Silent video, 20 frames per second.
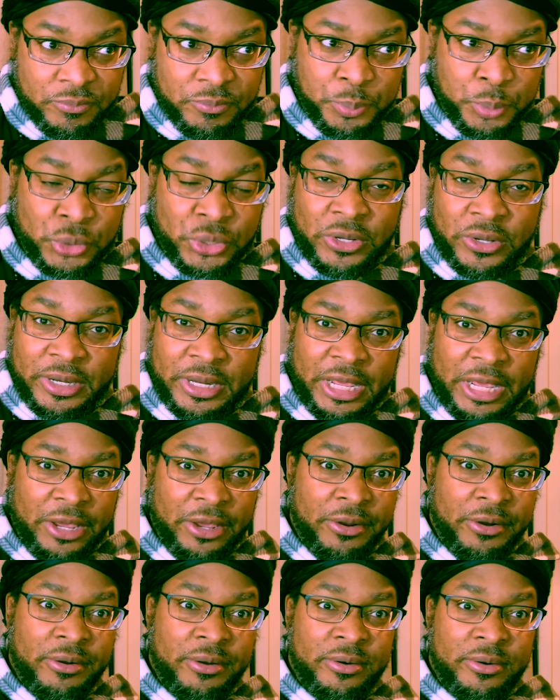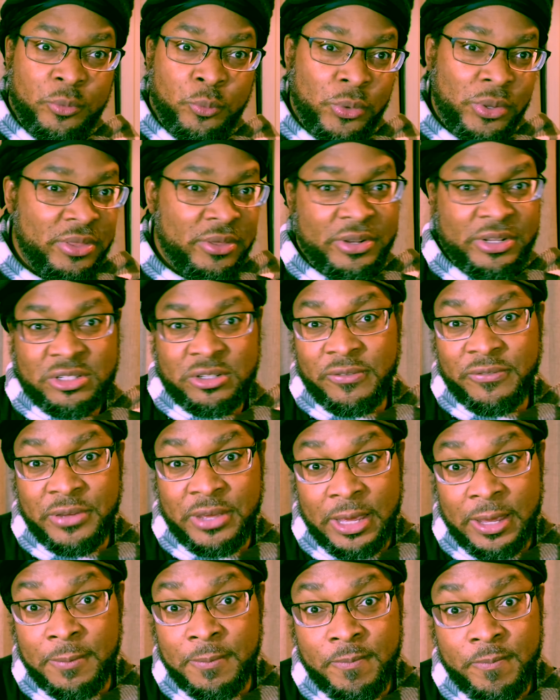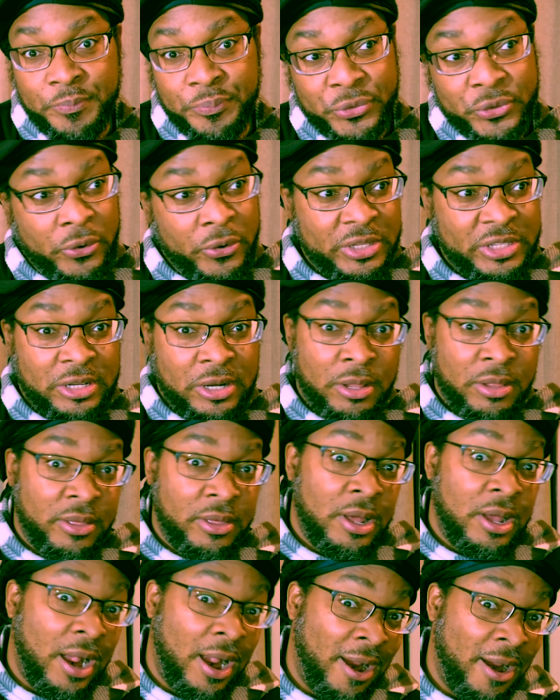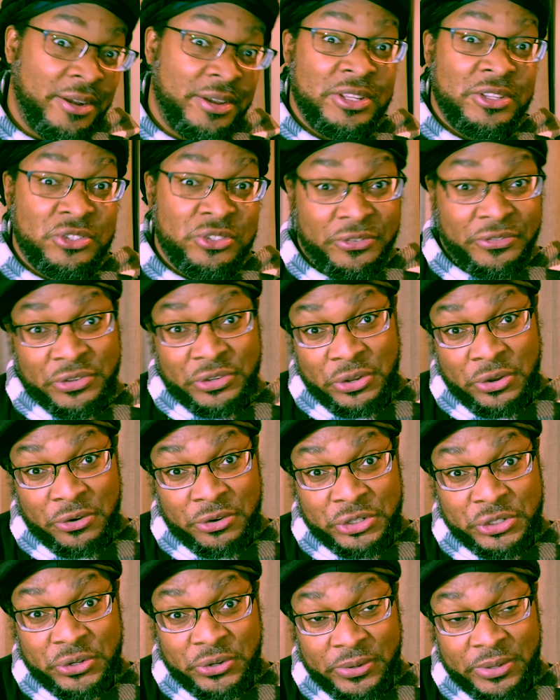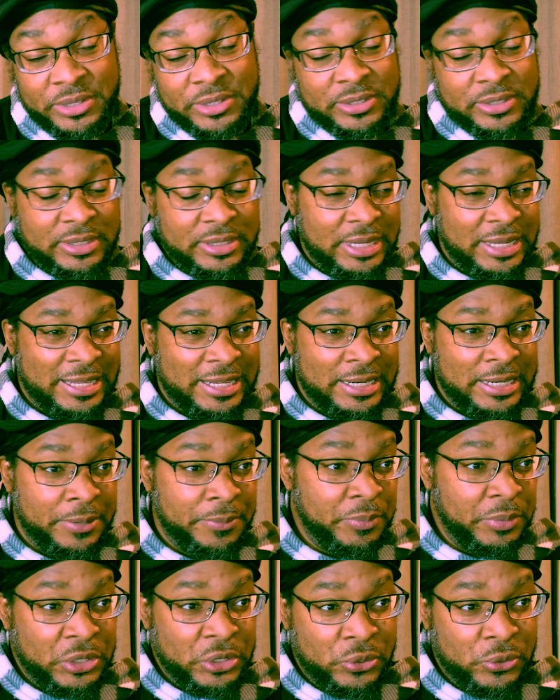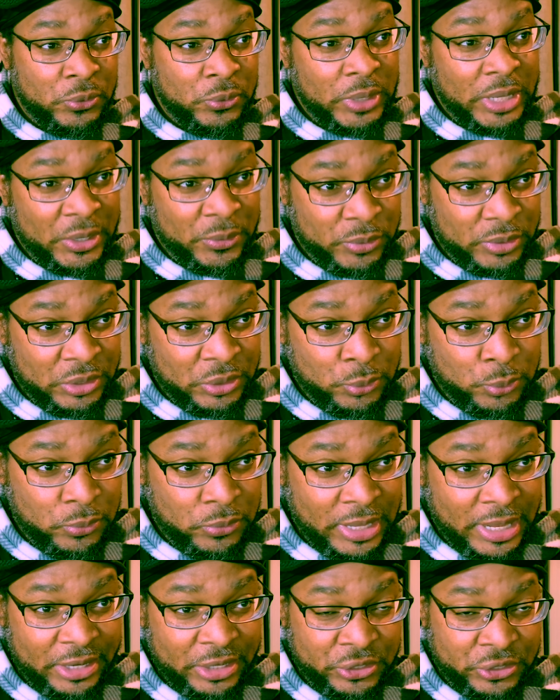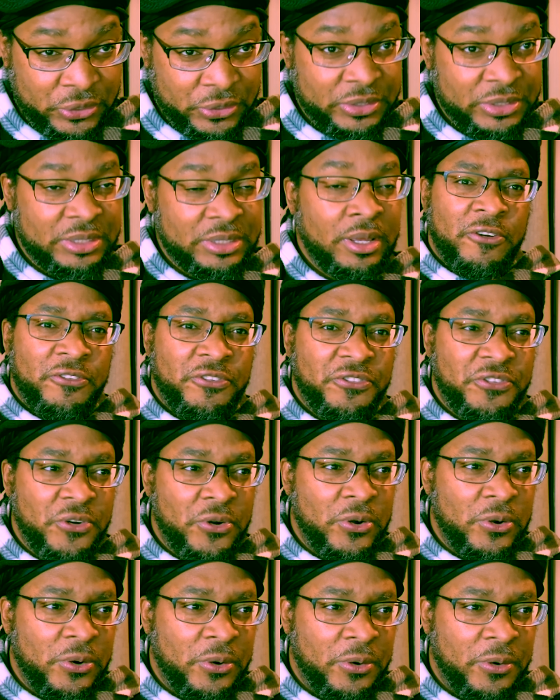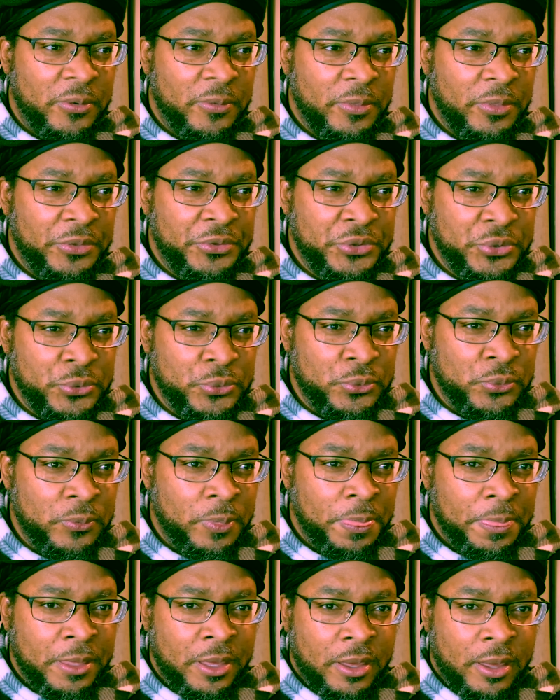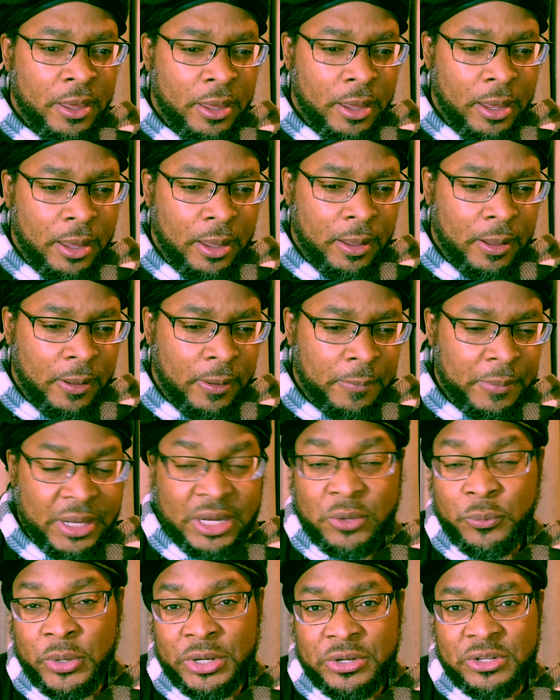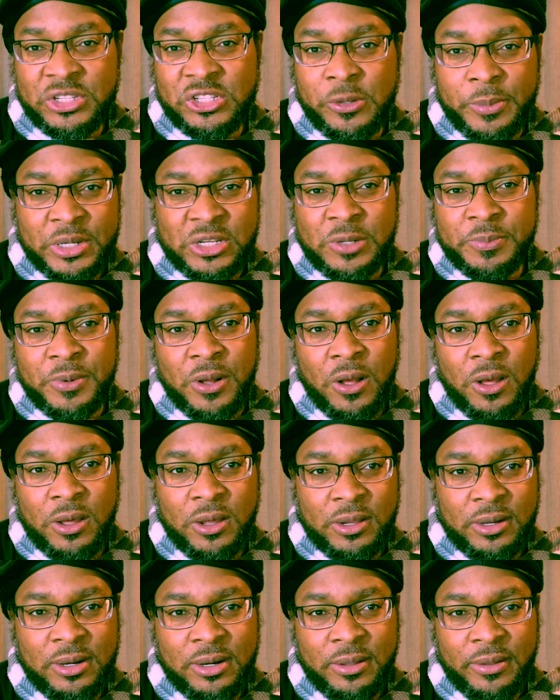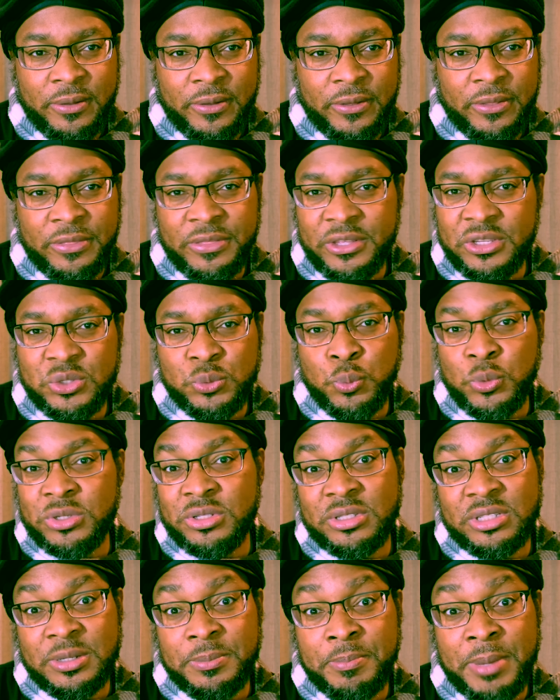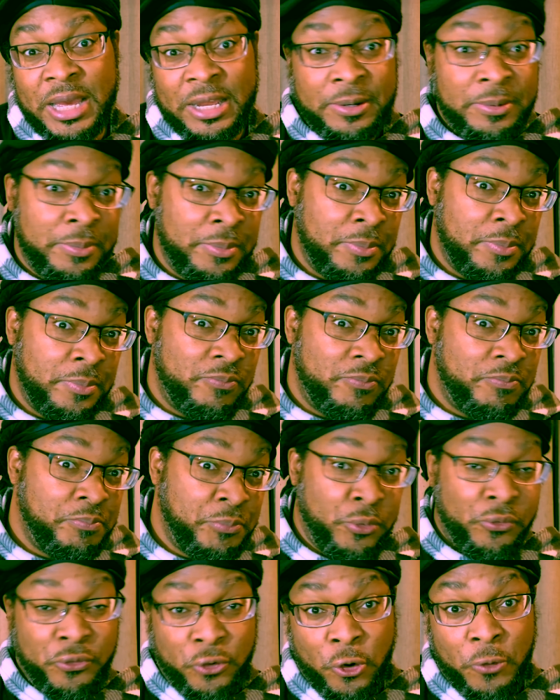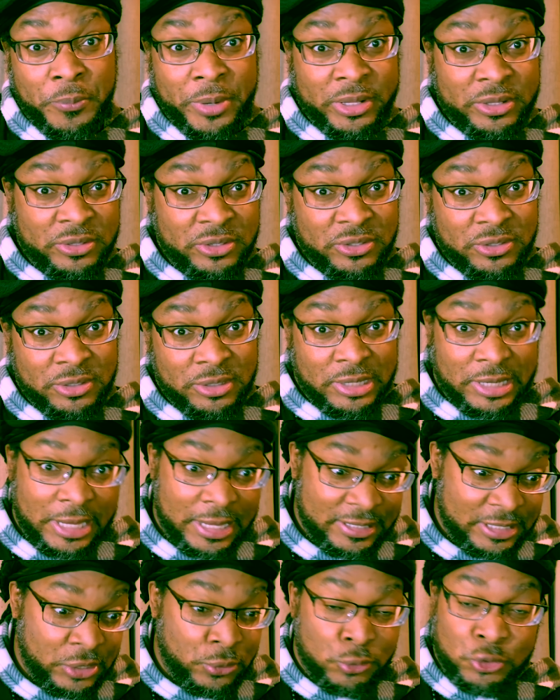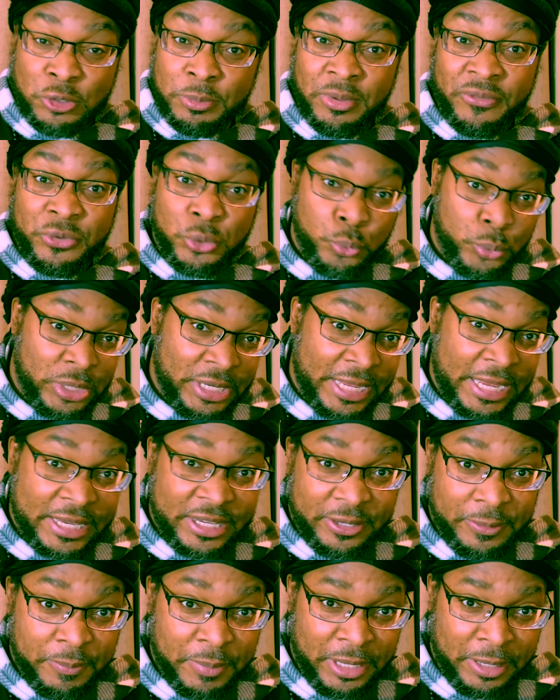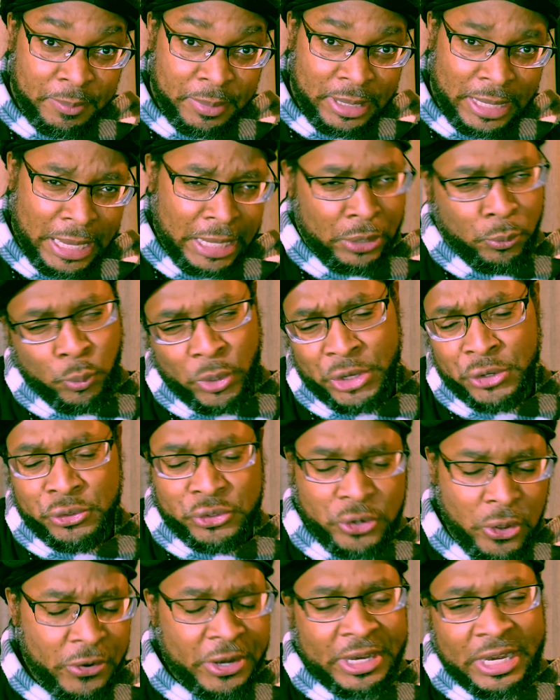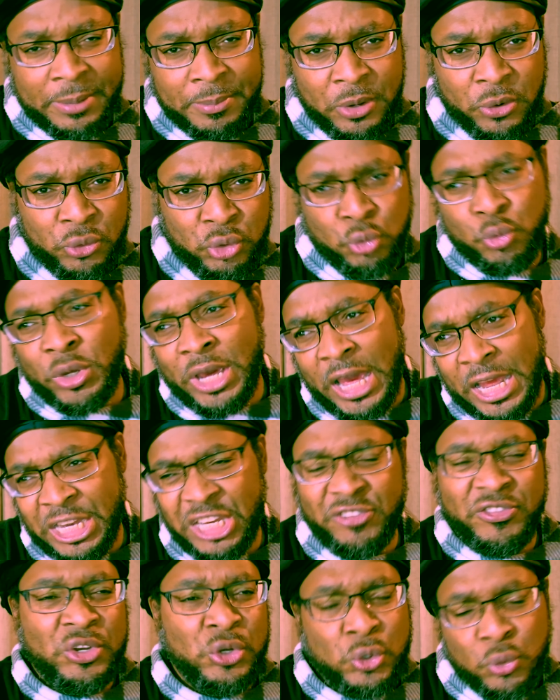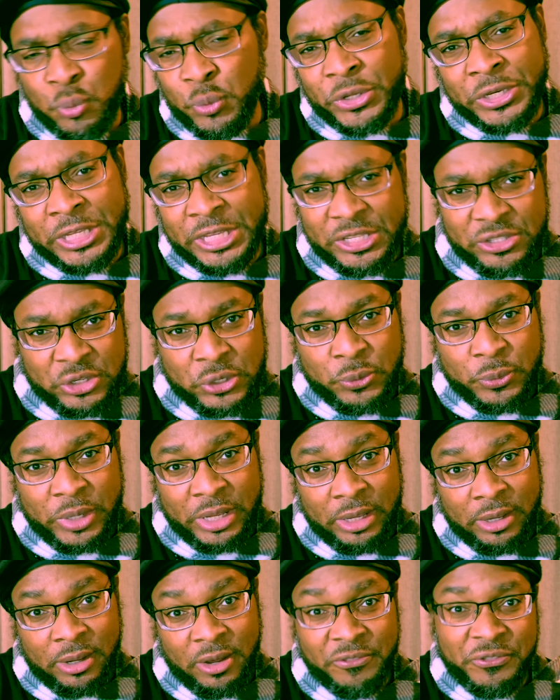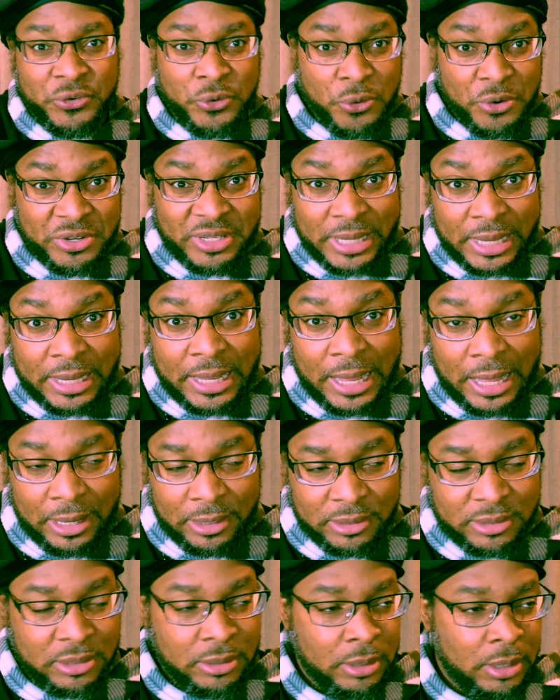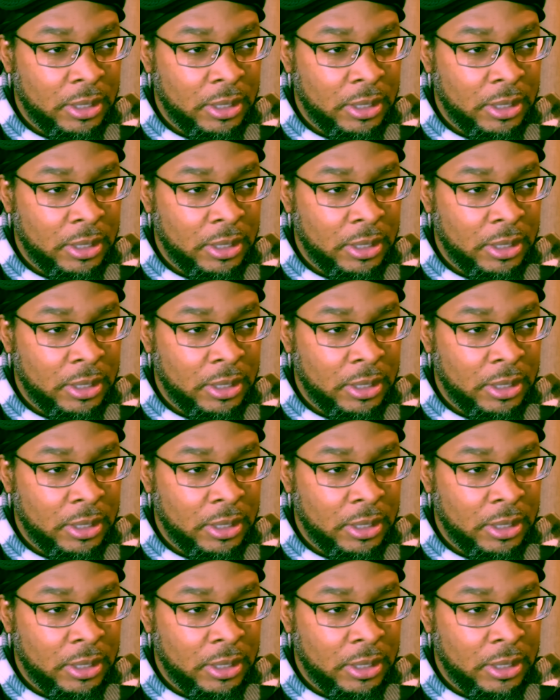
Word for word: put on here, whether it's of him or it's another artist of your choice. Uh, let me know. I will do that just for you. Um, anyway, to sum it up all, this wasn't a bad performance because I know some of you will get at me and be like, "What are you talking about? You can't even do what he's doing." Of course, I can't.